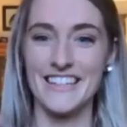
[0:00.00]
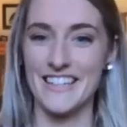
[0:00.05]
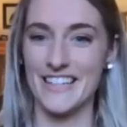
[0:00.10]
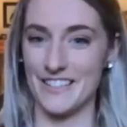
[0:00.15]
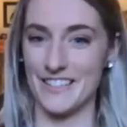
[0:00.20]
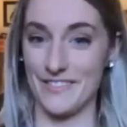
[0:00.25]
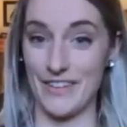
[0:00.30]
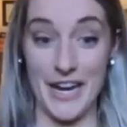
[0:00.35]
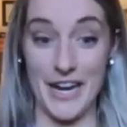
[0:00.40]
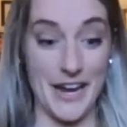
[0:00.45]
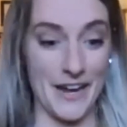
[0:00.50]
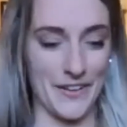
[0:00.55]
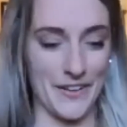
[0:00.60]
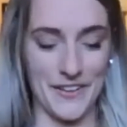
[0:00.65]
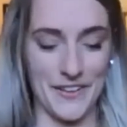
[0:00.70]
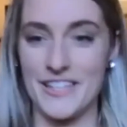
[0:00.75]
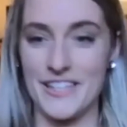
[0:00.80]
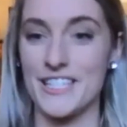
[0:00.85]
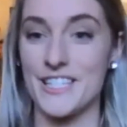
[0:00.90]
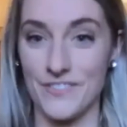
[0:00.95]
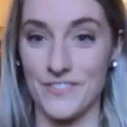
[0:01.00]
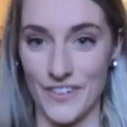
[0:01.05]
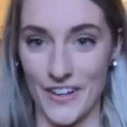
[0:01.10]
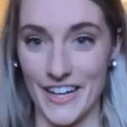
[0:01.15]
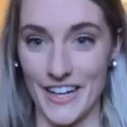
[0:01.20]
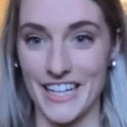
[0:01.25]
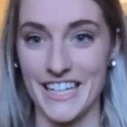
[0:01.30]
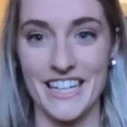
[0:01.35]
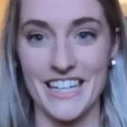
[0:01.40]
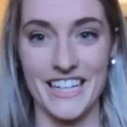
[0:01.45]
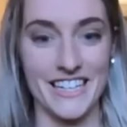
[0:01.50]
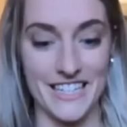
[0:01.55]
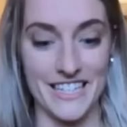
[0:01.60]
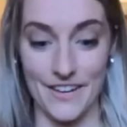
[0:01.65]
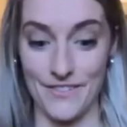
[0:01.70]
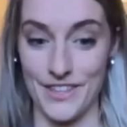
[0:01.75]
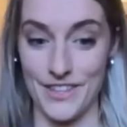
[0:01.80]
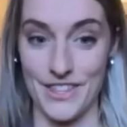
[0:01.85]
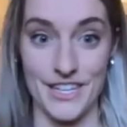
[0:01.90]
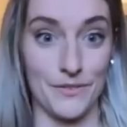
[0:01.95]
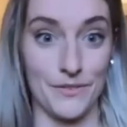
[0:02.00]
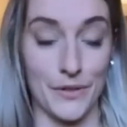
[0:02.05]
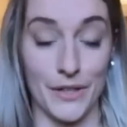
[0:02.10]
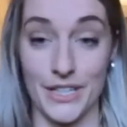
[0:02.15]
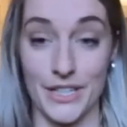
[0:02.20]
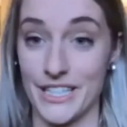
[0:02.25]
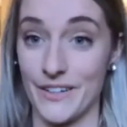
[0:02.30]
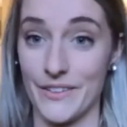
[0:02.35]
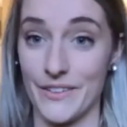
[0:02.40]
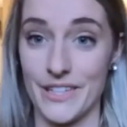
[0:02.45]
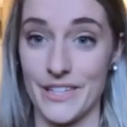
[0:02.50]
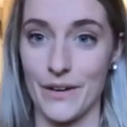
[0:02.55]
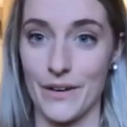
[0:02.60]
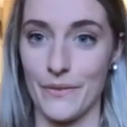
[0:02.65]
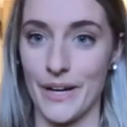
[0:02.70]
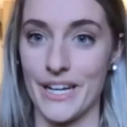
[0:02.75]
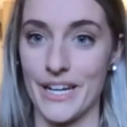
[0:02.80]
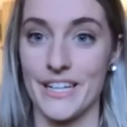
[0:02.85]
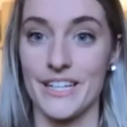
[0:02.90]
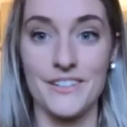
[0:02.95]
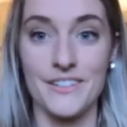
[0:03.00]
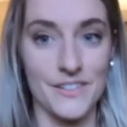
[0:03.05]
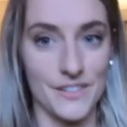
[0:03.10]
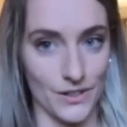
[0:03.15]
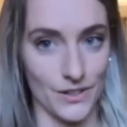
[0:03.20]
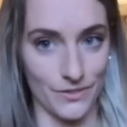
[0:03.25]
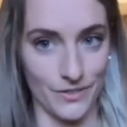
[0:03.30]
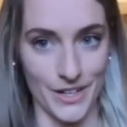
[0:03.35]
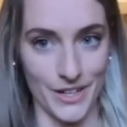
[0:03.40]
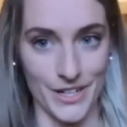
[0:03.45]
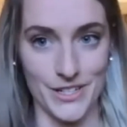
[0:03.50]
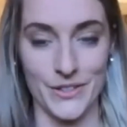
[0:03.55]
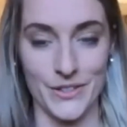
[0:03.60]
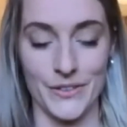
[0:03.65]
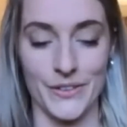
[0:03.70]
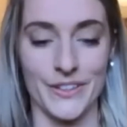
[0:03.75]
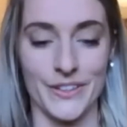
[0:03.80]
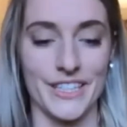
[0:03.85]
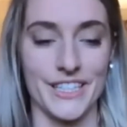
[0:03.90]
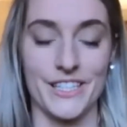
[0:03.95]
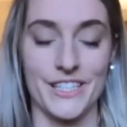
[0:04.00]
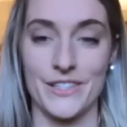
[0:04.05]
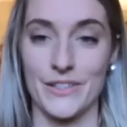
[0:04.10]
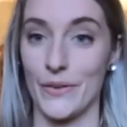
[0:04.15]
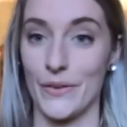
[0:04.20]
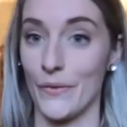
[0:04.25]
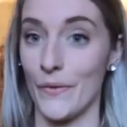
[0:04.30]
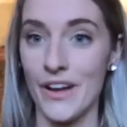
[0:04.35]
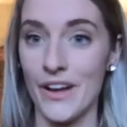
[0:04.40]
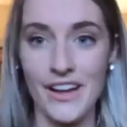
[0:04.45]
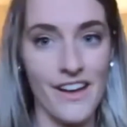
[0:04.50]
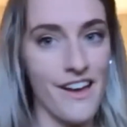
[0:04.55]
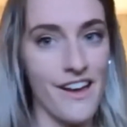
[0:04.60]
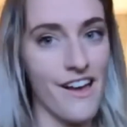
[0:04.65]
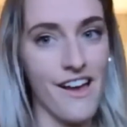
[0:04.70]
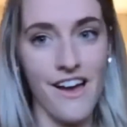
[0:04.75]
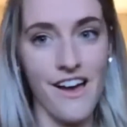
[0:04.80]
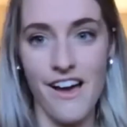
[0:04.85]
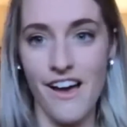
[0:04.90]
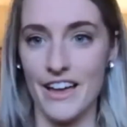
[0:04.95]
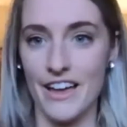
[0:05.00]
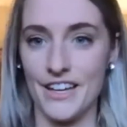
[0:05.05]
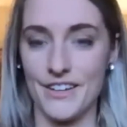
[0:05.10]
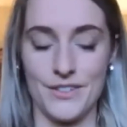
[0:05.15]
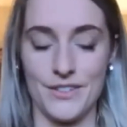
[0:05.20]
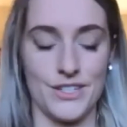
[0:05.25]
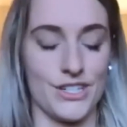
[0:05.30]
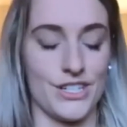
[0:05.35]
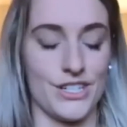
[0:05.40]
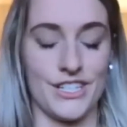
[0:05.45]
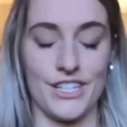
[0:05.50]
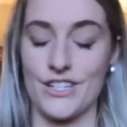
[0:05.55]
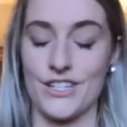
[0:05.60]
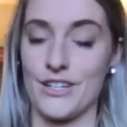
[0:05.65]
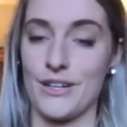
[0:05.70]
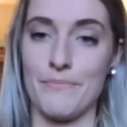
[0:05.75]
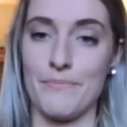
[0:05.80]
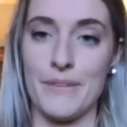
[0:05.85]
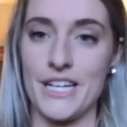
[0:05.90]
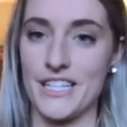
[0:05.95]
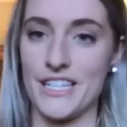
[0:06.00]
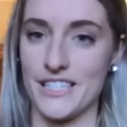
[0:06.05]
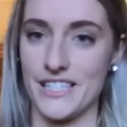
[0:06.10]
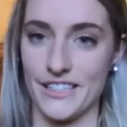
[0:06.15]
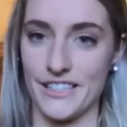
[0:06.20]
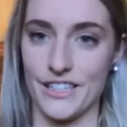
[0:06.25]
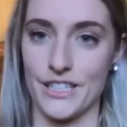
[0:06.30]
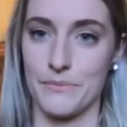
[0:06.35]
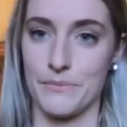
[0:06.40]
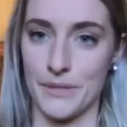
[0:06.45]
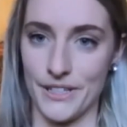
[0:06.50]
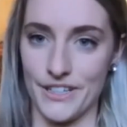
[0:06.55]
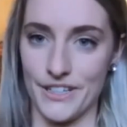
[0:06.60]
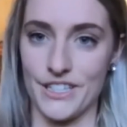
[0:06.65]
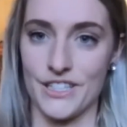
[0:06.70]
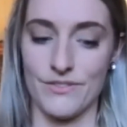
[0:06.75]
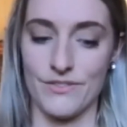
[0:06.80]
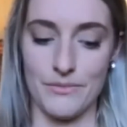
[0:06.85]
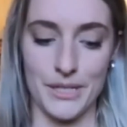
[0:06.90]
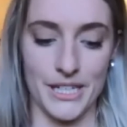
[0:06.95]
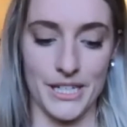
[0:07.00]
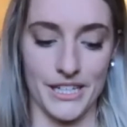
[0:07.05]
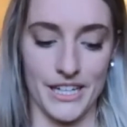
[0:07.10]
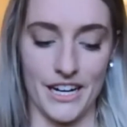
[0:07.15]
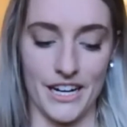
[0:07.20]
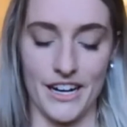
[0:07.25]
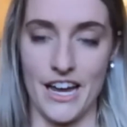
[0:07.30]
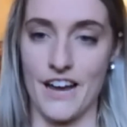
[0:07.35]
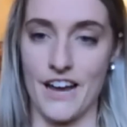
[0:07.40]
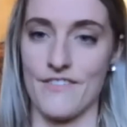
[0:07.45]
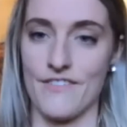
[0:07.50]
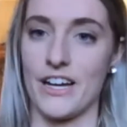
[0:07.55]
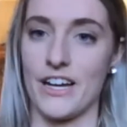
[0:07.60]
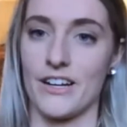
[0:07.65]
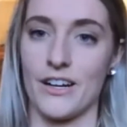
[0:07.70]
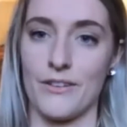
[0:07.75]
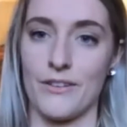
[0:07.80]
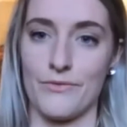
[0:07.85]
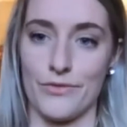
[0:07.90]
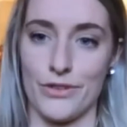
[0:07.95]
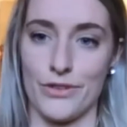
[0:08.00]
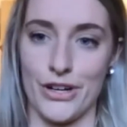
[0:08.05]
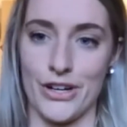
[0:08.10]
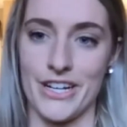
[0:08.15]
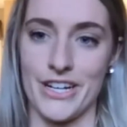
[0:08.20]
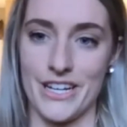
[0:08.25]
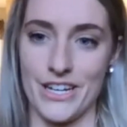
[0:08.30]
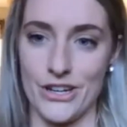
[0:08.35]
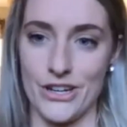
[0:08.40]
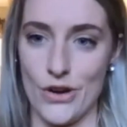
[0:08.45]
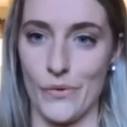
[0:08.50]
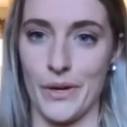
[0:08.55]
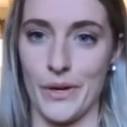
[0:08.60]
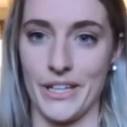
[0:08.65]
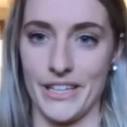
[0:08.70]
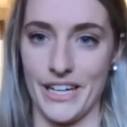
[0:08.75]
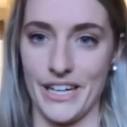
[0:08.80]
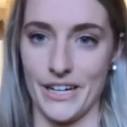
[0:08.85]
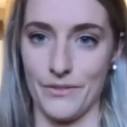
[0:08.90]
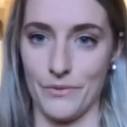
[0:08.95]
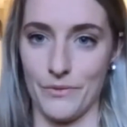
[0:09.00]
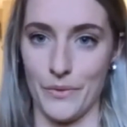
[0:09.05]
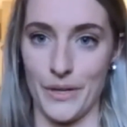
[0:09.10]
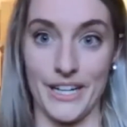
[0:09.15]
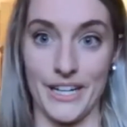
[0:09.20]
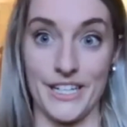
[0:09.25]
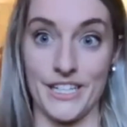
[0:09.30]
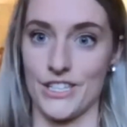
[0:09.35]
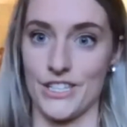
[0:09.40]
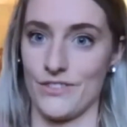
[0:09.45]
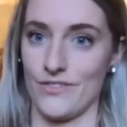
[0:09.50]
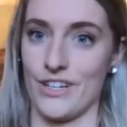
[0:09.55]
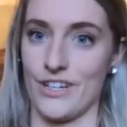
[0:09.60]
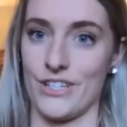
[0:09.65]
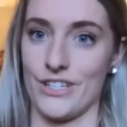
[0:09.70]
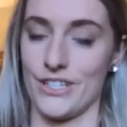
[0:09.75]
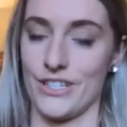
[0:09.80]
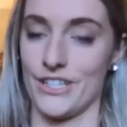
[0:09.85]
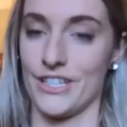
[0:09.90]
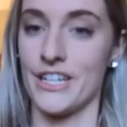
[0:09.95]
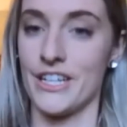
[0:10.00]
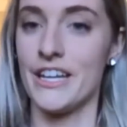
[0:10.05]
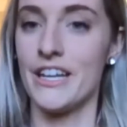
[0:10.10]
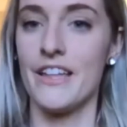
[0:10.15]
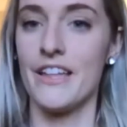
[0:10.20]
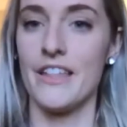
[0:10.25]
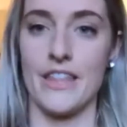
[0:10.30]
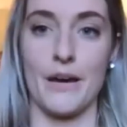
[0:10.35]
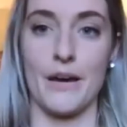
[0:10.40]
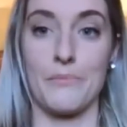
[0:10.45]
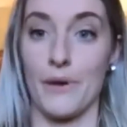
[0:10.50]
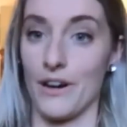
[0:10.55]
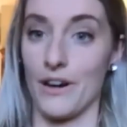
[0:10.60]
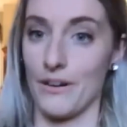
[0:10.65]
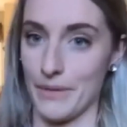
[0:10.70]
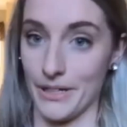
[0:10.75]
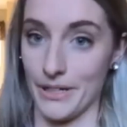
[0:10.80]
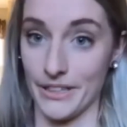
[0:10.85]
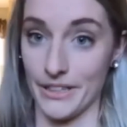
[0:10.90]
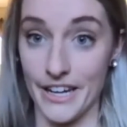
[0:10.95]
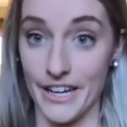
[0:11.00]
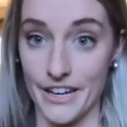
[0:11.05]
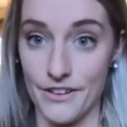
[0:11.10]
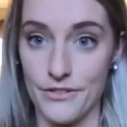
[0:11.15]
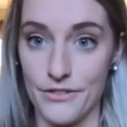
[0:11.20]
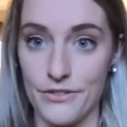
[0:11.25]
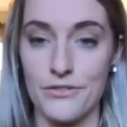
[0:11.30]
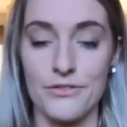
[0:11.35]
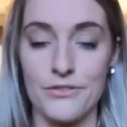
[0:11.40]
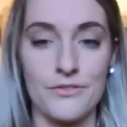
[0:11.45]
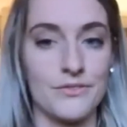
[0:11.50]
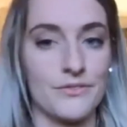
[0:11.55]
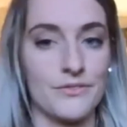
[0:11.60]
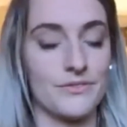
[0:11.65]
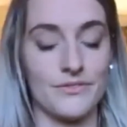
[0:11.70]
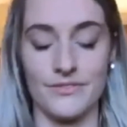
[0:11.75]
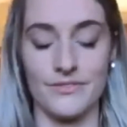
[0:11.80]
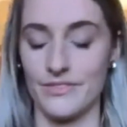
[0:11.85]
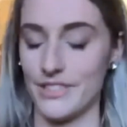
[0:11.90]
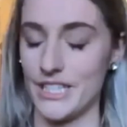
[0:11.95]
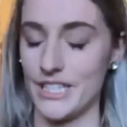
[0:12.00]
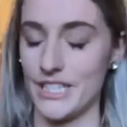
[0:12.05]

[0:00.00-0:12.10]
my health is fine and everything worked out that way. So far, so good. So it was just such an amazing experience for me to kind of have that comfort in knowing that when I surrendered that part of my life, he